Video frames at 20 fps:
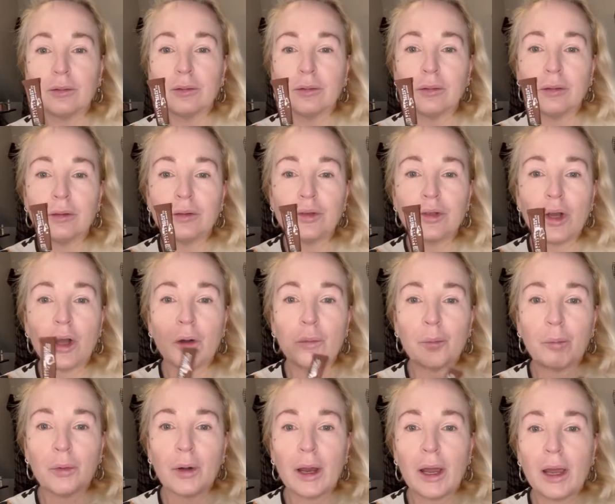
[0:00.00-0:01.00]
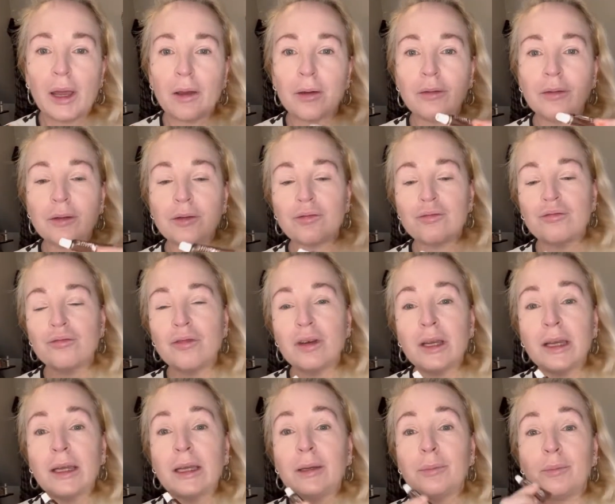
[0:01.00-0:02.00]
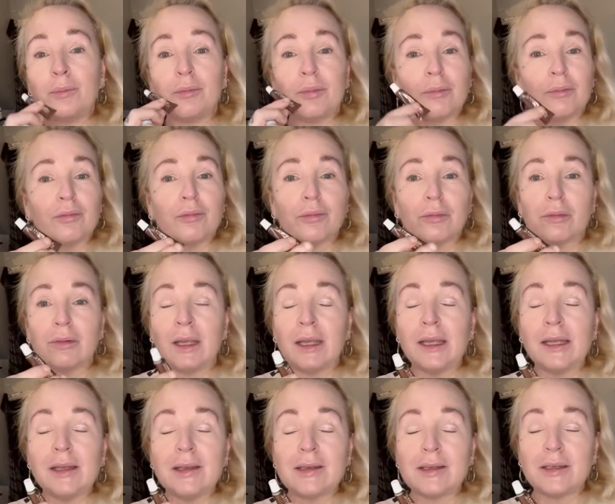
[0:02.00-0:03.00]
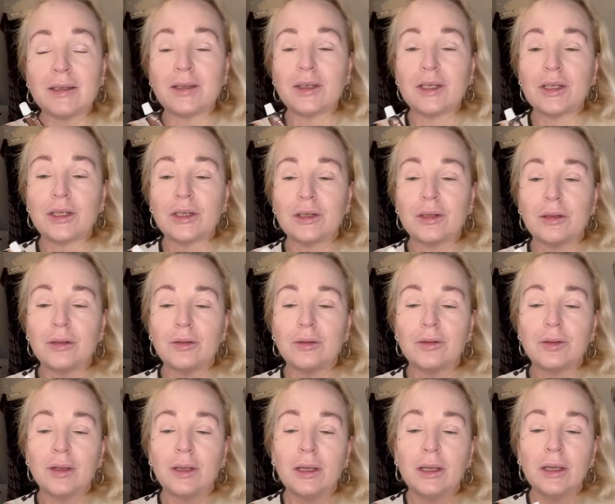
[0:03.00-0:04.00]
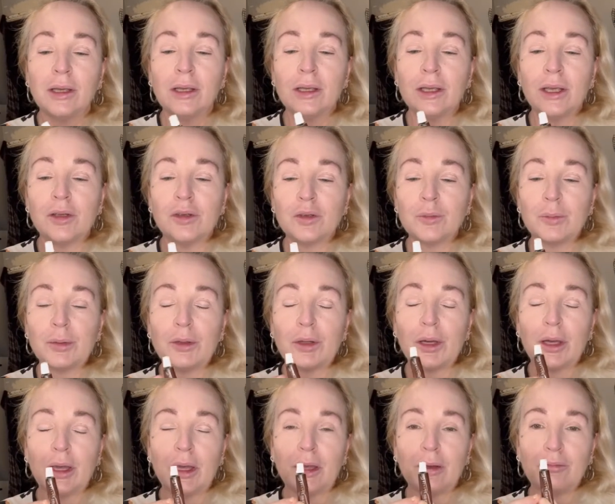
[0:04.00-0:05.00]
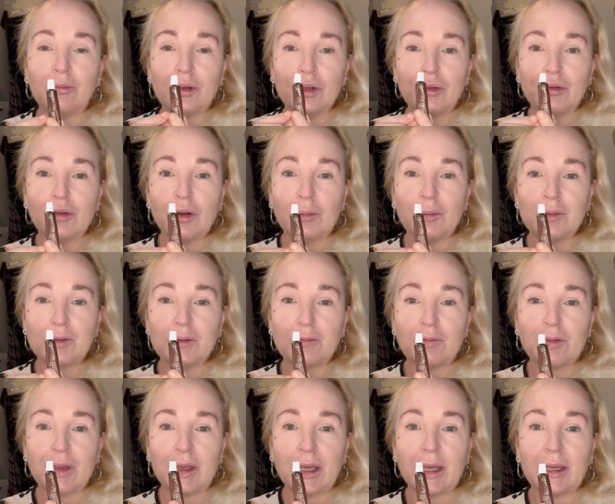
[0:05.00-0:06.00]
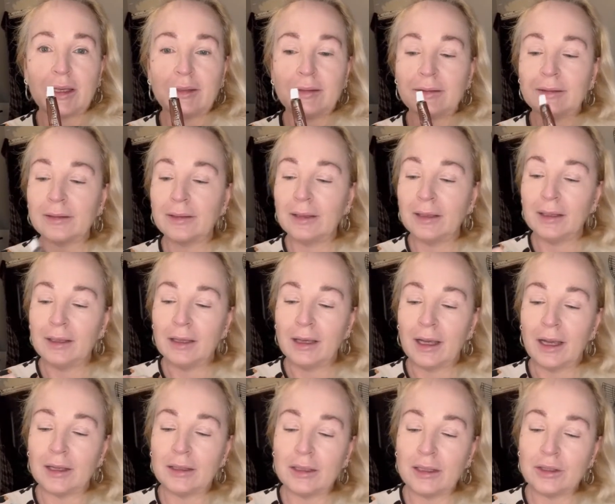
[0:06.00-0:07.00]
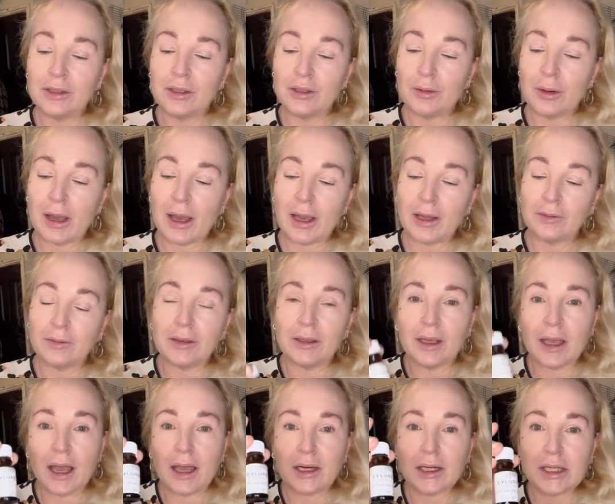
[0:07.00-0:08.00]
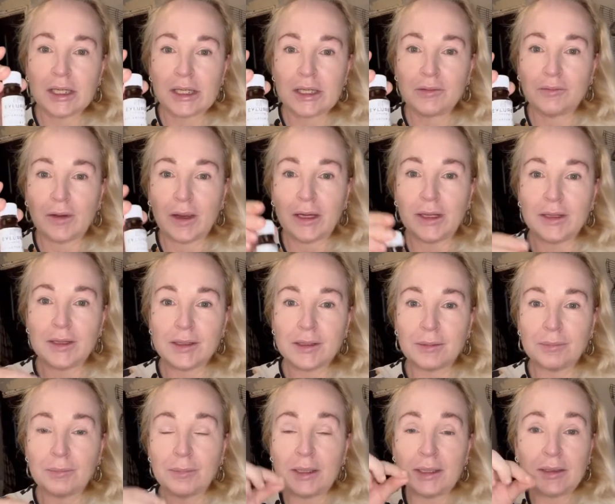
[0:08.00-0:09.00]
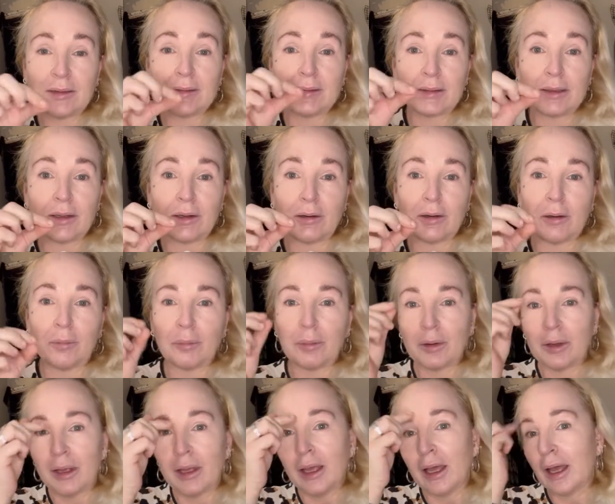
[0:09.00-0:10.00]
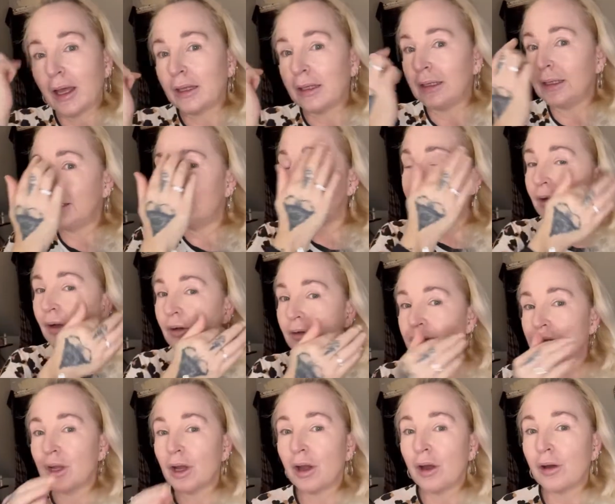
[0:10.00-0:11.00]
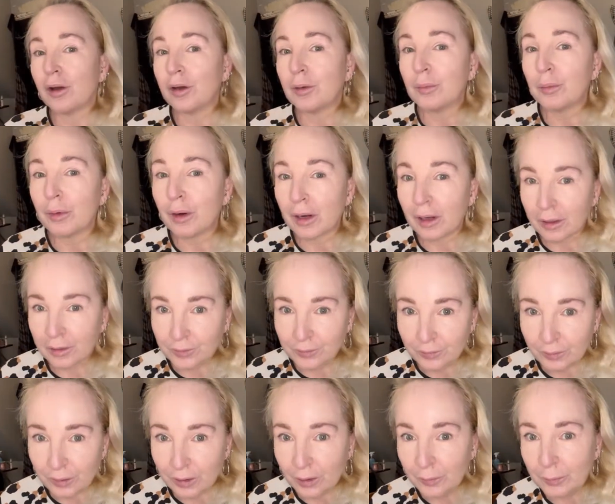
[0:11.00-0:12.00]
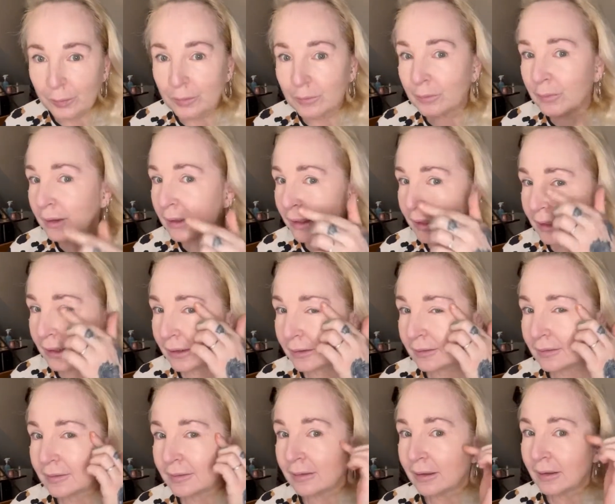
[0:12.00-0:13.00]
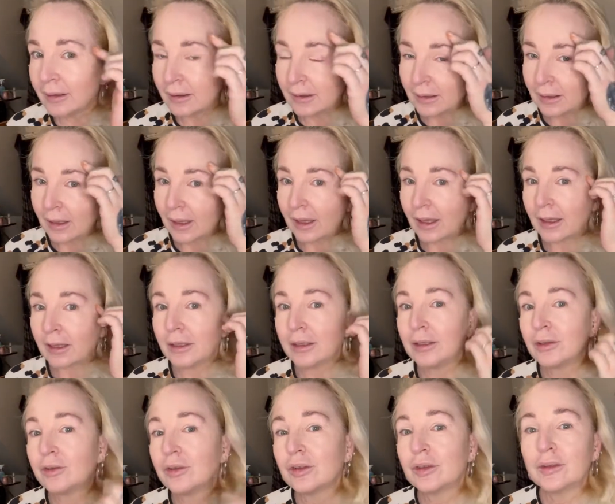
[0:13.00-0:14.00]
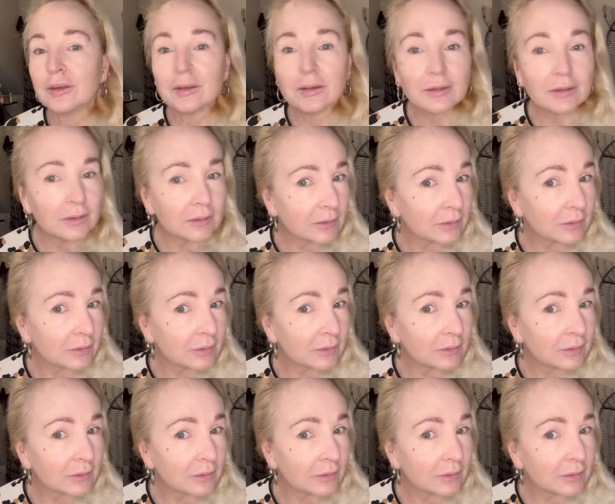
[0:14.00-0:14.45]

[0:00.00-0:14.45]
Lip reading: in dark brown. It's really easy to use. You just put a few drops of this and then you add the activator, mix it up and leave it on your eyebrows for a couple of minutes and it just